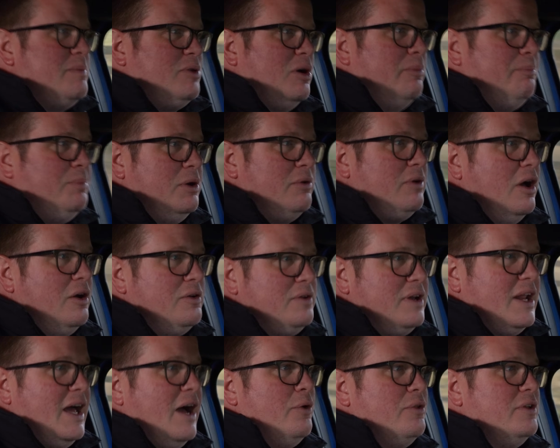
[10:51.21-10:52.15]
bumpy road
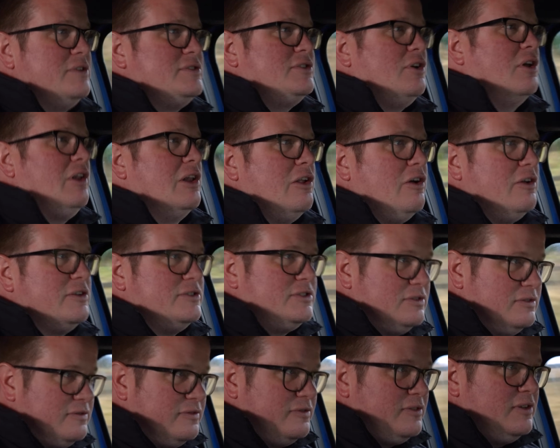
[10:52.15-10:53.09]
now that's got lots
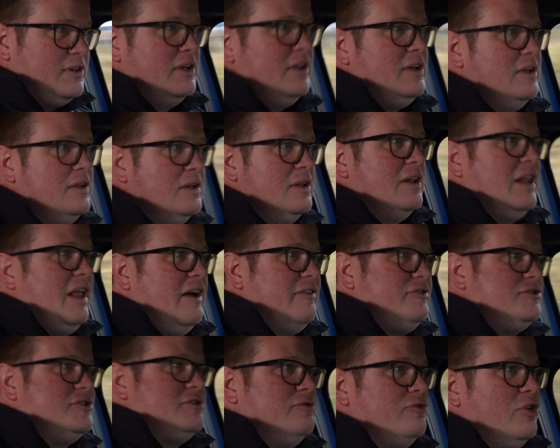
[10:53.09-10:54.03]
of
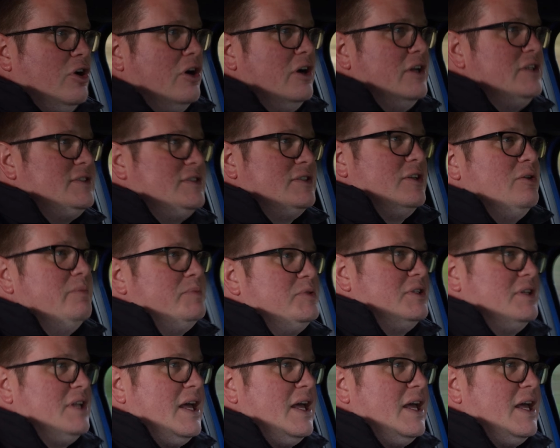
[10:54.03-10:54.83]
lefts and rights and ups and